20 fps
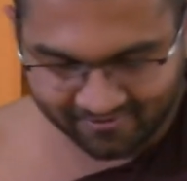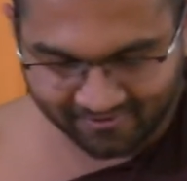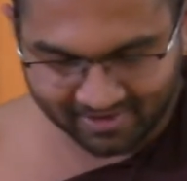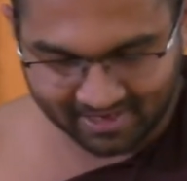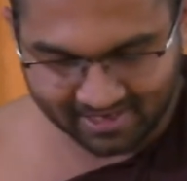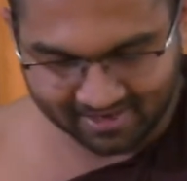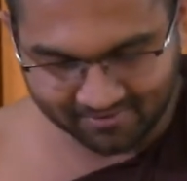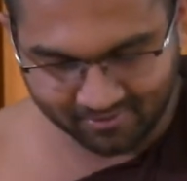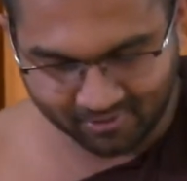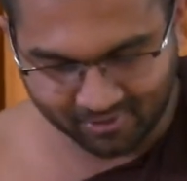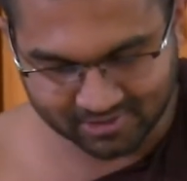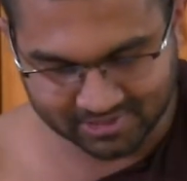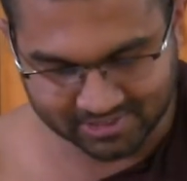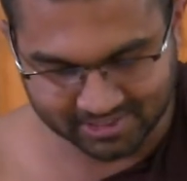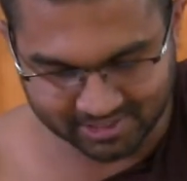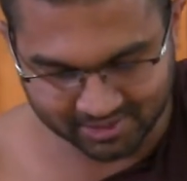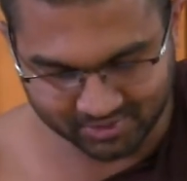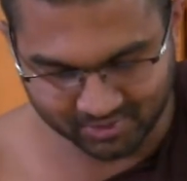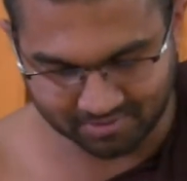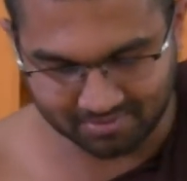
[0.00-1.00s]
filling
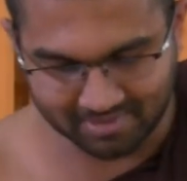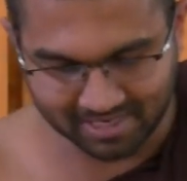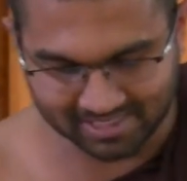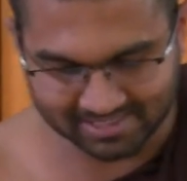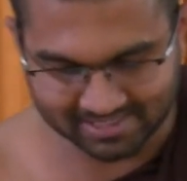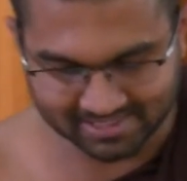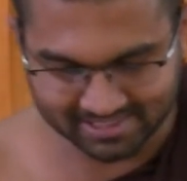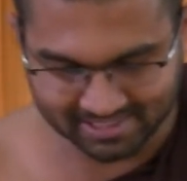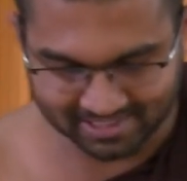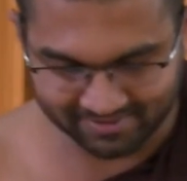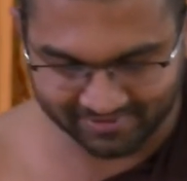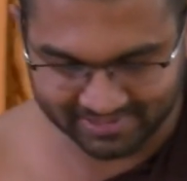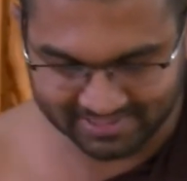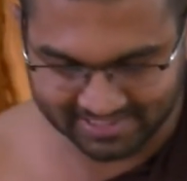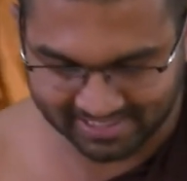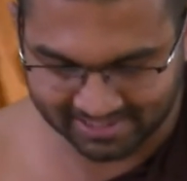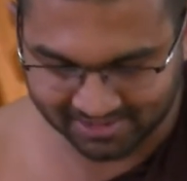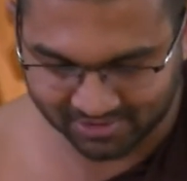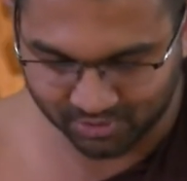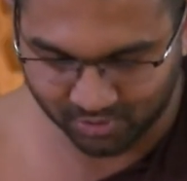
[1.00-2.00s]
water to a basket which
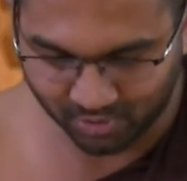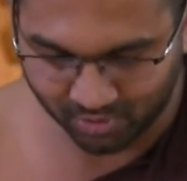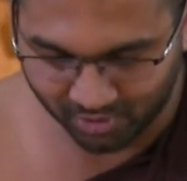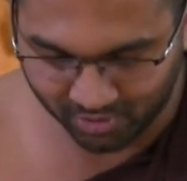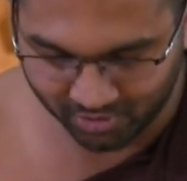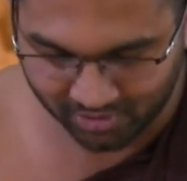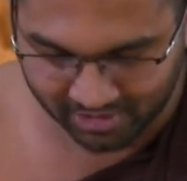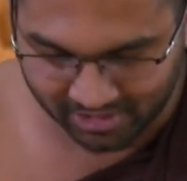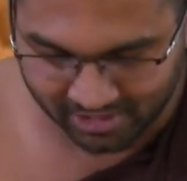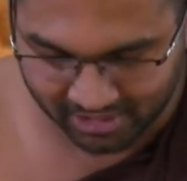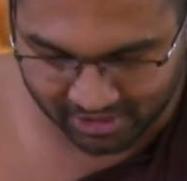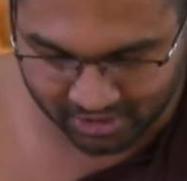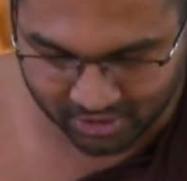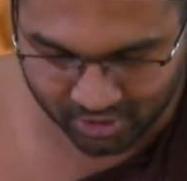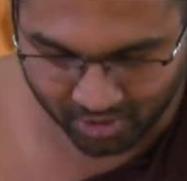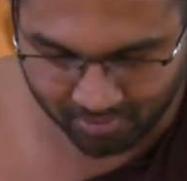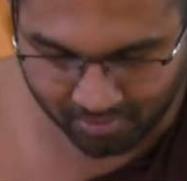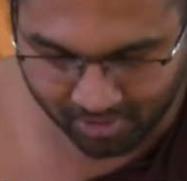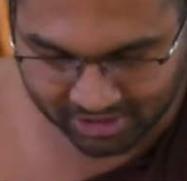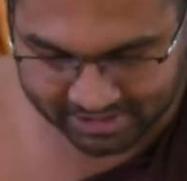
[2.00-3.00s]
has no
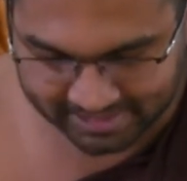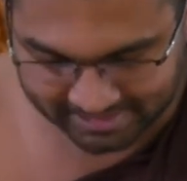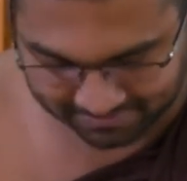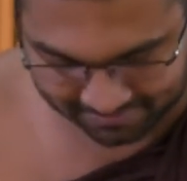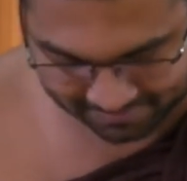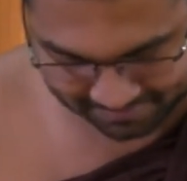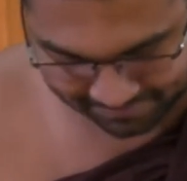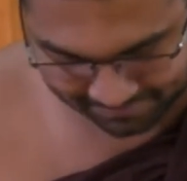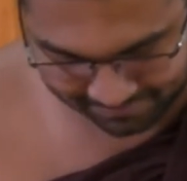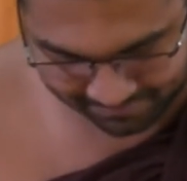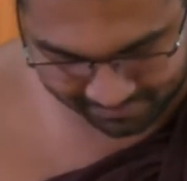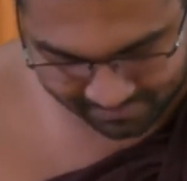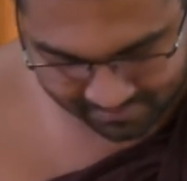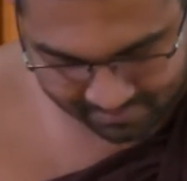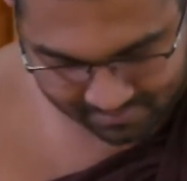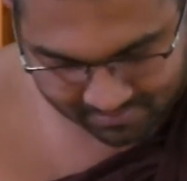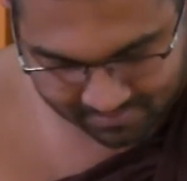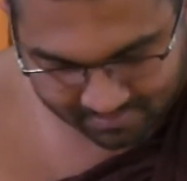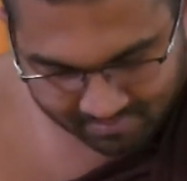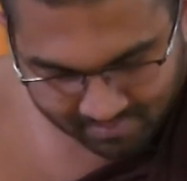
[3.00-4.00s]
bottom.
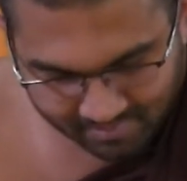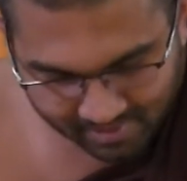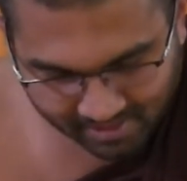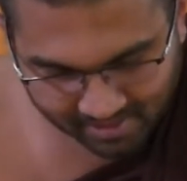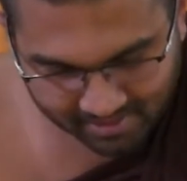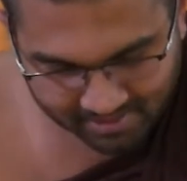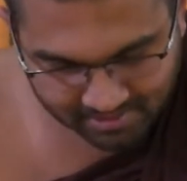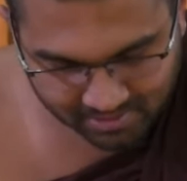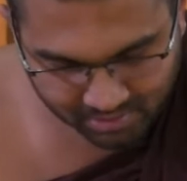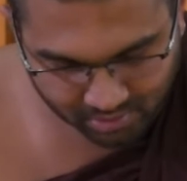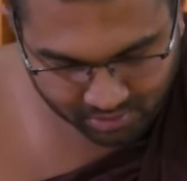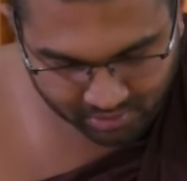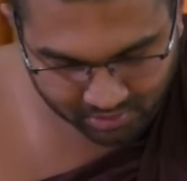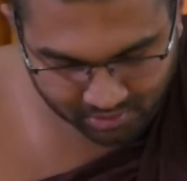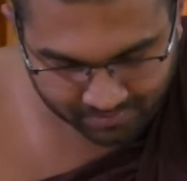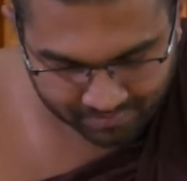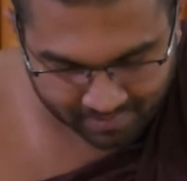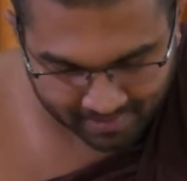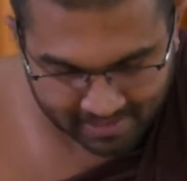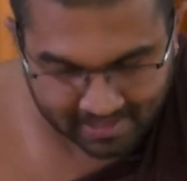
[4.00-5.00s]

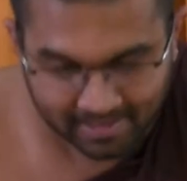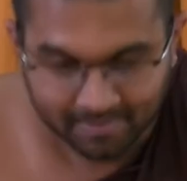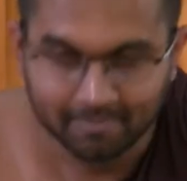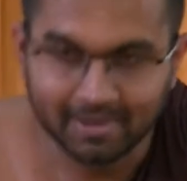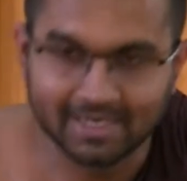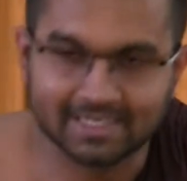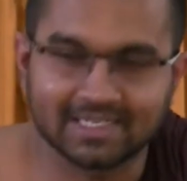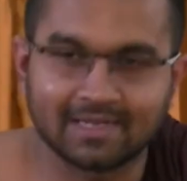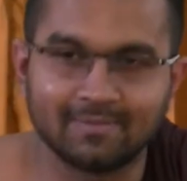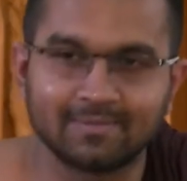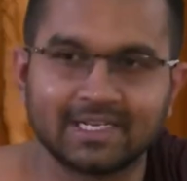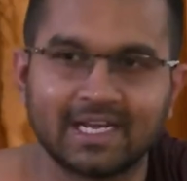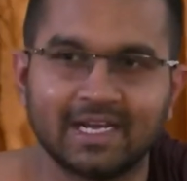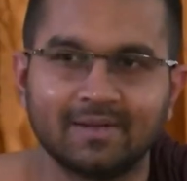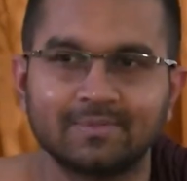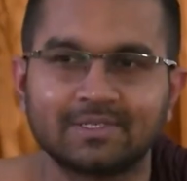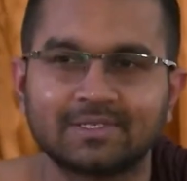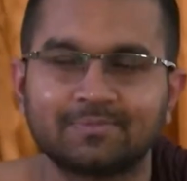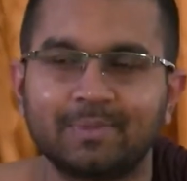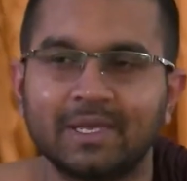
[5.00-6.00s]
So, but
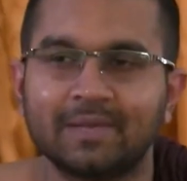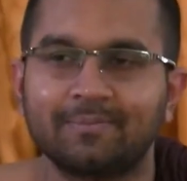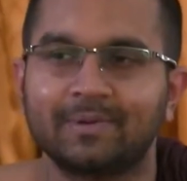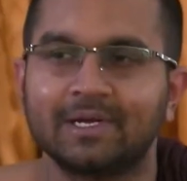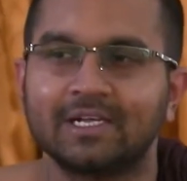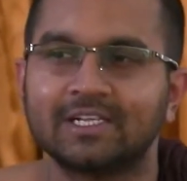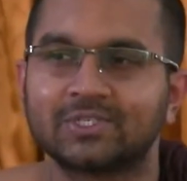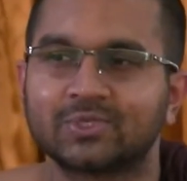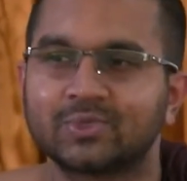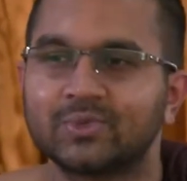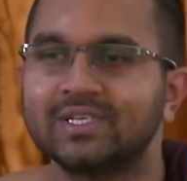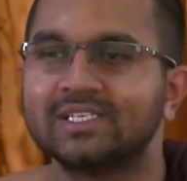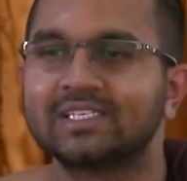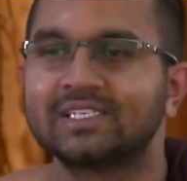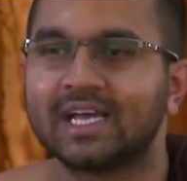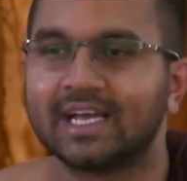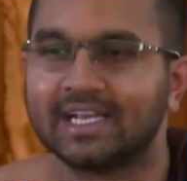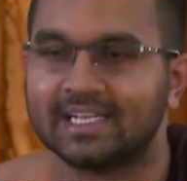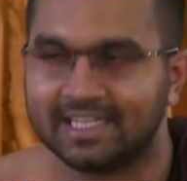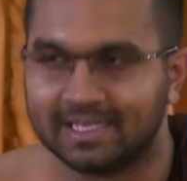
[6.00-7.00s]
sometimes people
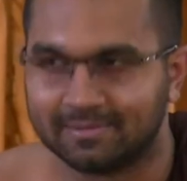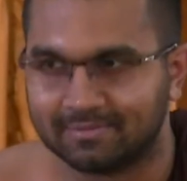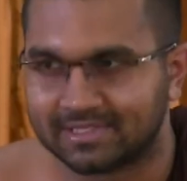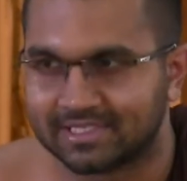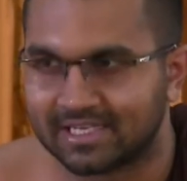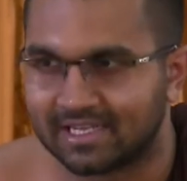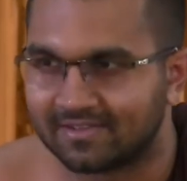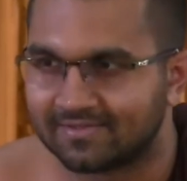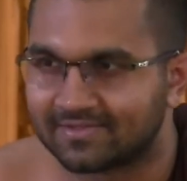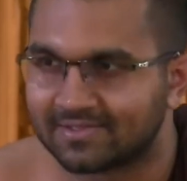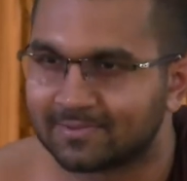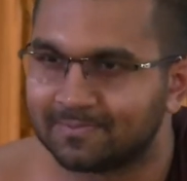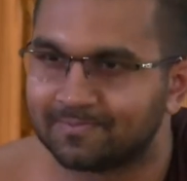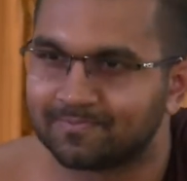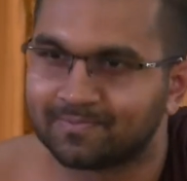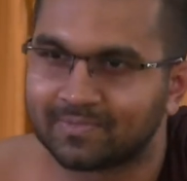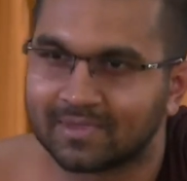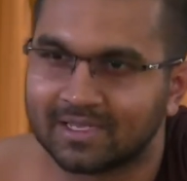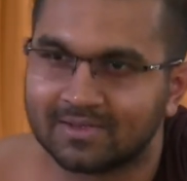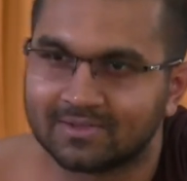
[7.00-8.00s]
suicide themselves.
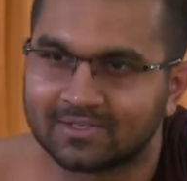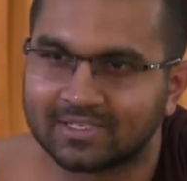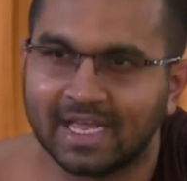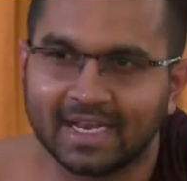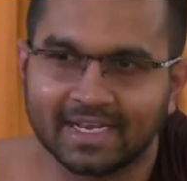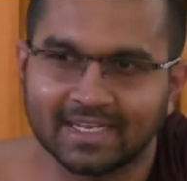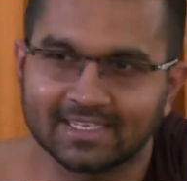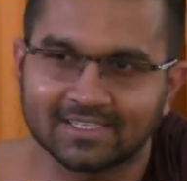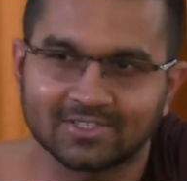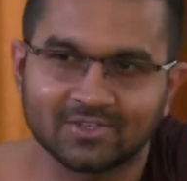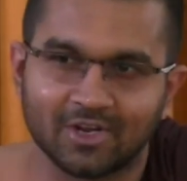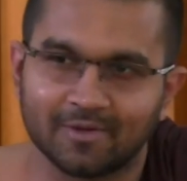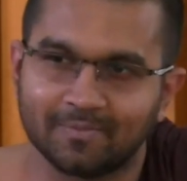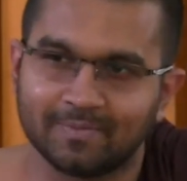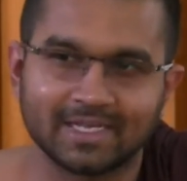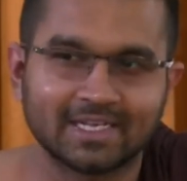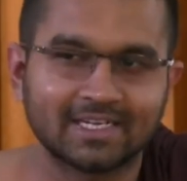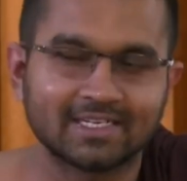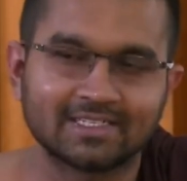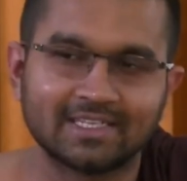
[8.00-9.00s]
That is not
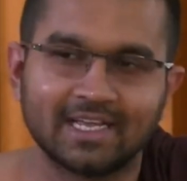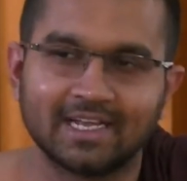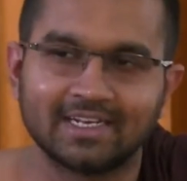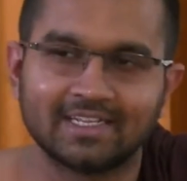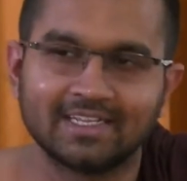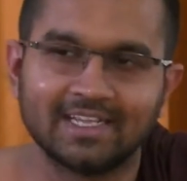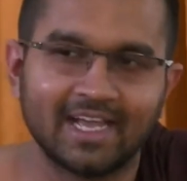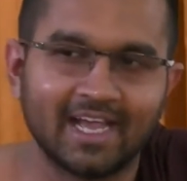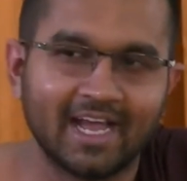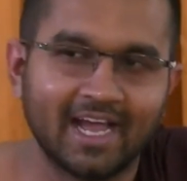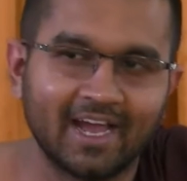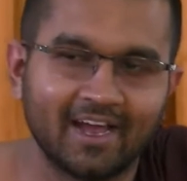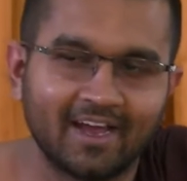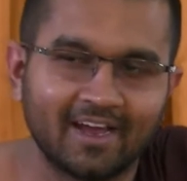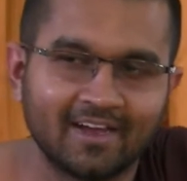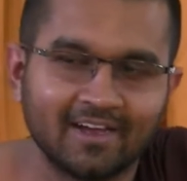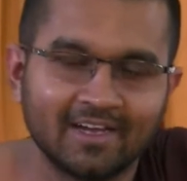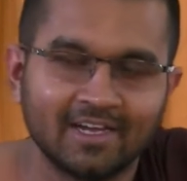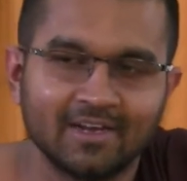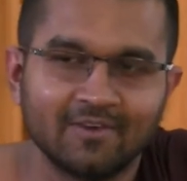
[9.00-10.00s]
because that they
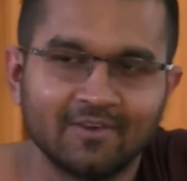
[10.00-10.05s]
have